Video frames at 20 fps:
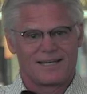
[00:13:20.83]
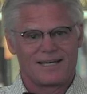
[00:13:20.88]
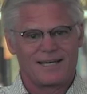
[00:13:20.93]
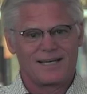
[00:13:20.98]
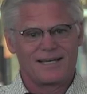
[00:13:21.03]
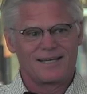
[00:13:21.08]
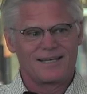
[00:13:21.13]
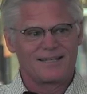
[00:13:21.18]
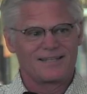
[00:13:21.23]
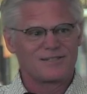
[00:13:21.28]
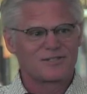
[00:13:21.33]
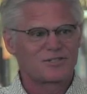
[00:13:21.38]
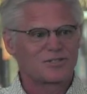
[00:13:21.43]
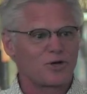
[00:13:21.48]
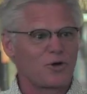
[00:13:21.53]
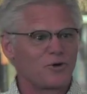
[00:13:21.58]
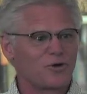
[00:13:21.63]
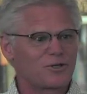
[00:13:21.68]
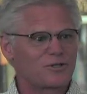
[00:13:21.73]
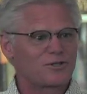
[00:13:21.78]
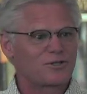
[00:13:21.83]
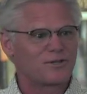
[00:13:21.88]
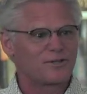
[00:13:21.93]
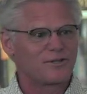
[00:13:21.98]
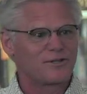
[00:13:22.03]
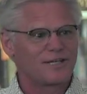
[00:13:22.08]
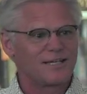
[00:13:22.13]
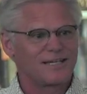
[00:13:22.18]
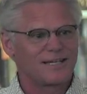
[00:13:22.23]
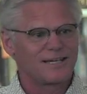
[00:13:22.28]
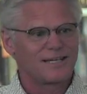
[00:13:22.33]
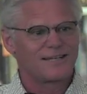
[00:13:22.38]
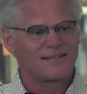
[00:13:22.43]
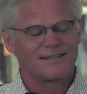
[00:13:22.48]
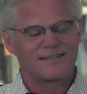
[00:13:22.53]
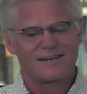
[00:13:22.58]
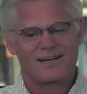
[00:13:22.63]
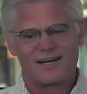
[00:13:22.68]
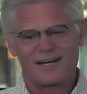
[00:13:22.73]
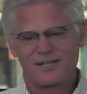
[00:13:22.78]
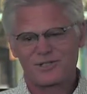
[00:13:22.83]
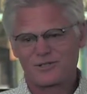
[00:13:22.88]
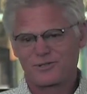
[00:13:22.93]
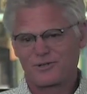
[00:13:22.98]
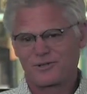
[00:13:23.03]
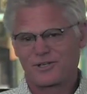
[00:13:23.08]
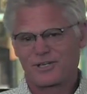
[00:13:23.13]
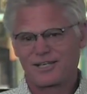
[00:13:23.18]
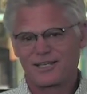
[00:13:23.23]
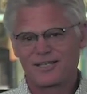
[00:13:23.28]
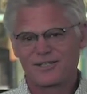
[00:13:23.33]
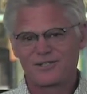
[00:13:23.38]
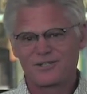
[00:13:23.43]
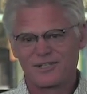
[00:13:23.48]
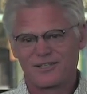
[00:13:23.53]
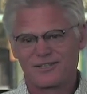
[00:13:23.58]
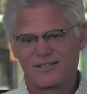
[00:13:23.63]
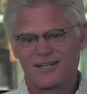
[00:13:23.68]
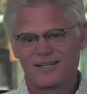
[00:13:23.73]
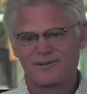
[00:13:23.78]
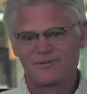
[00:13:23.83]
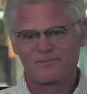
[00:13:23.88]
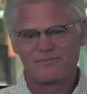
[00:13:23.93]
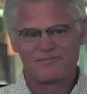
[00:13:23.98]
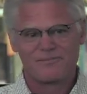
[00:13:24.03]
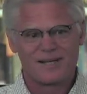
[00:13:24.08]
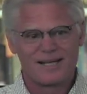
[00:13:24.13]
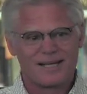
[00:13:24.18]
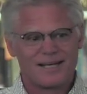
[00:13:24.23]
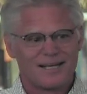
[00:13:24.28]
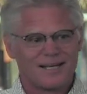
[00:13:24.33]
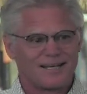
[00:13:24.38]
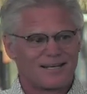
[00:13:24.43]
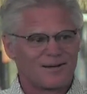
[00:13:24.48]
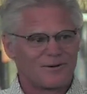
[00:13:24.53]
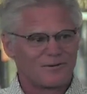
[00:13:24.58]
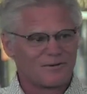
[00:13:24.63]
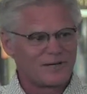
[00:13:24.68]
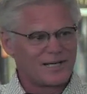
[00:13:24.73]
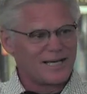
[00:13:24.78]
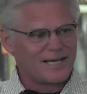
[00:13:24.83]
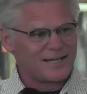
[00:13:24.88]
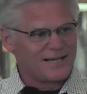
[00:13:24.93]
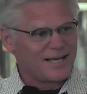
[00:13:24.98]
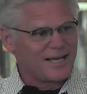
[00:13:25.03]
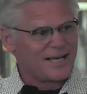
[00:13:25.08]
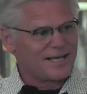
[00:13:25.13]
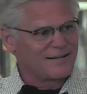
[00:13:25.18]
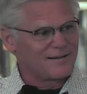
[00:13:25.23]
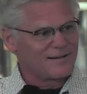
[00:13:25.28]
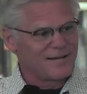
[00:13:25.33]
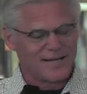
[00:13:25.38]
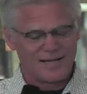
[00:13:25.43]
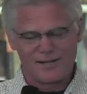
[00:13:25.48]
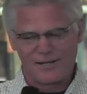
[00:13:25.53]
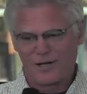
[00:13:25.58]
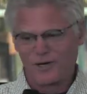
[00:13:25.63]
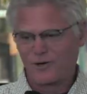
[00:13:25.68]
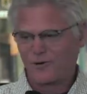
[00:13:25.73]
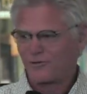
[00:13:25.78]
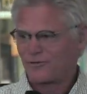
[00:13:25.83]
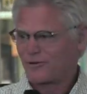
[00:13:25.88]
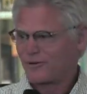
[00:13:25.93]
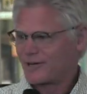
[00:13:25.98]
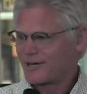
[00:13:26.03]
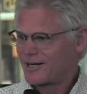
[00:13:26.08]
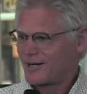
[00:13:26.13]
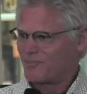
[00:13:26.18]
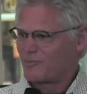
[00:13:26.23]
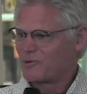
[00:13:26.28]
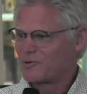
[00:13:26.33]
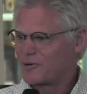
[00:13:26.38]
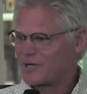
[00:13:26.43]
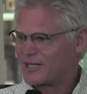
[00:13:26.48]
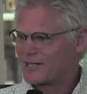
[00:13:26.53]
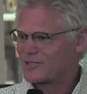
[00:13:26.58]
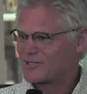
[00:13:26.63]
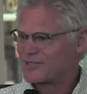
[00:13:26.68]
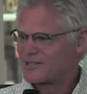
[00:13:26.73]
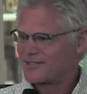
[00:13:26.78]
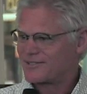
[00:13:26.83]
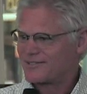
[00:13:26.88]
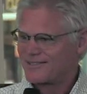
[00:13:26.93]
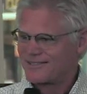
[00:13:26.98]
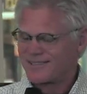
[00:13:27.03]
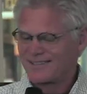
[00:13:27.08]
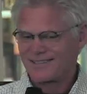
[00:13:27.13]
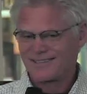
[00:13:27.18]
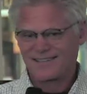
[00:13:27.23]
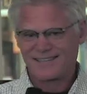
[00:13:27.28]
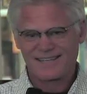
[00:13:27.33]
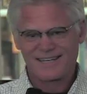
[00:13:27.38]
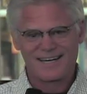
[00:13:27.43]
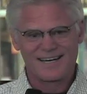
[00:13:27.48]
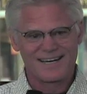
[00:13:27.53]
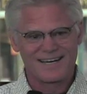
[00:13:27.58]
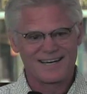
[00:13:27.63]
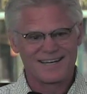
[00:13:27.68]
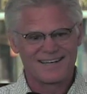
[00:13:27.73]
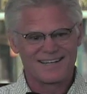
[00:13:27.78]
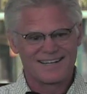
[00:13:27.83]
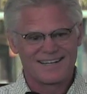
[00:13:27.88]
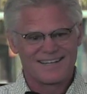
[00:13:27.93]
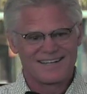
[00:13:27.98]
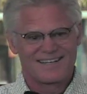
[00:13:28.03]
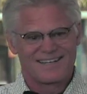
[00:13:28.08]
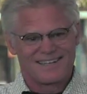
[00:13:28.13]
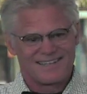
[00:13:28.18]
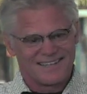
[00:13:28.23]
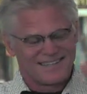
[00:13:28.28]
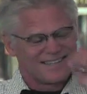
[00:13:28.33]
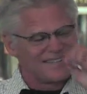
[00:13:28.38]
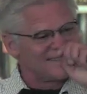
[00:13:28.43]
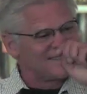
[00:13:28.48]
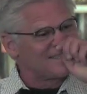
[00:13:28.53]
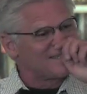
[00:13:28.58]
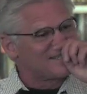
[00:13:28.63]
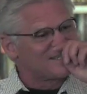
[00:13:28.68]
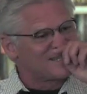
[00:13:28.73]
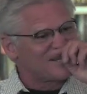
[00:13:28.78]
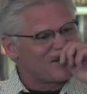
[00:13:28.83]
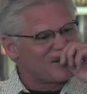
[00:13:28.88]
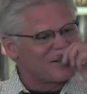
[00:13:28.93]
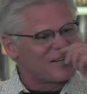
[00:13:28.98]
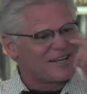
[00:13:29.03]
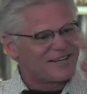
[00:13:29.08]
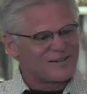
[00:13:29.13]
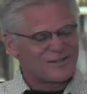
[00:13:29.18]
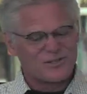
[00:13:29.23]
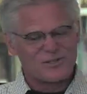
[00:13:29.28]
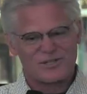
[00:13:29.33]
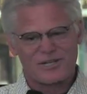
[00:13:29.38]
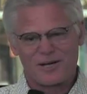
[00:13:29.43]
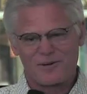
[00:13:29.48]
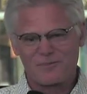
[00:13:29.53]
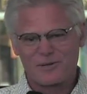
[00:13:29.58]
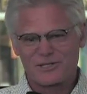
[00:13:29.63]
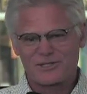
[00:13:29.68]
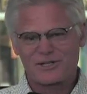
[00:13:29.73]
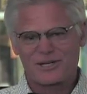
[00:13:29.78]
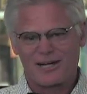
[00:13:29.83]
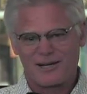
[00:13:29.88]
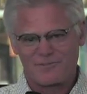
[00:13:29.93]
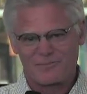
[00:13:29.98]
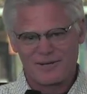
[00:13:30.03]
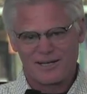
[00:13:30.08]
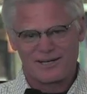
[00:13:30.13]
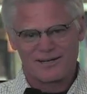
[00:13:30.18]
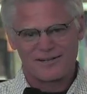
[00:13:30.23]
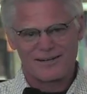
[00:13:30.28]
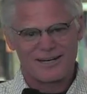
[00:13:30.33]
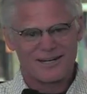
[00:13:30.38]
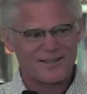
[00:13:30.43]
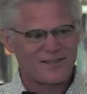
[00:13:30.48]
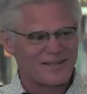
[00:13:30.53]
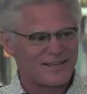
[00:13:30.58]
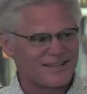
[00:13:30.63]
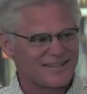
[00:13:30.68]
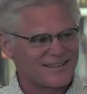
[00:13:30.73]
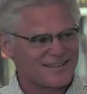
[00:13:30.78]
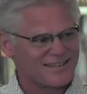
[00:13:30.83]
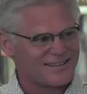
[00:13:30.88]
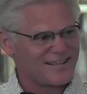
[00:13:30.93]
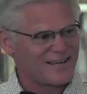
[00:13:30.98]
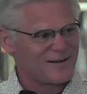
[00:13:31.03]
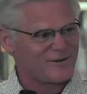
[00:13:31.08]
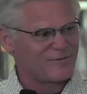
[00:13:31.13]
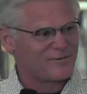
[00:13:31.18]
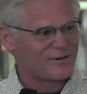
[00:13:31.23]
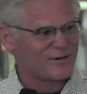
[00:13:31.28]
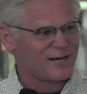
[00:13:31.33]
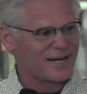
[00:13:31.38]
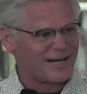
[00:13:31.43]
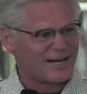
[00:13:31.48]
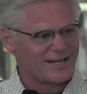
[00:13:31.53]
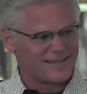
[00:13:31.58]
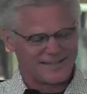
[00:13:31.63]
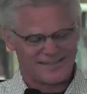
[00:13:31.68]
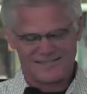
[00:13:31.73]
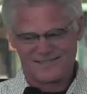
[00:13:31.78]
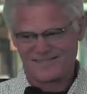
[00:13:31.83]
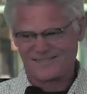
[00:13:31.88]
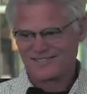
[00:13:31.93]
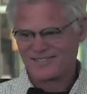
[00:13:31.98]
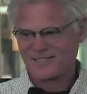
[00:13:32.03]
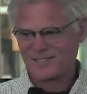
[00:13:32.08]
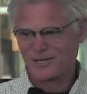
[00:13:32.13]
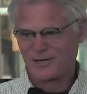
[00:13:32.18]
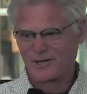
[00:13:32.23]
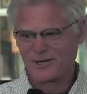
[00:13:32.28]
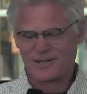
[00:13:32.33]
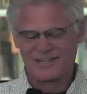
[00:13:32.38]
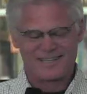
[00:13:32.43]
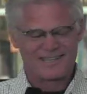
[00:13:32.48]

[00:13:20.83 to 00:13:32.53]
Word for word: and sold it to the uh, high school kids. And then we had to lay low for a couple weeks. Uh, until their stomachs got better, I think, and they'd forgotten. So,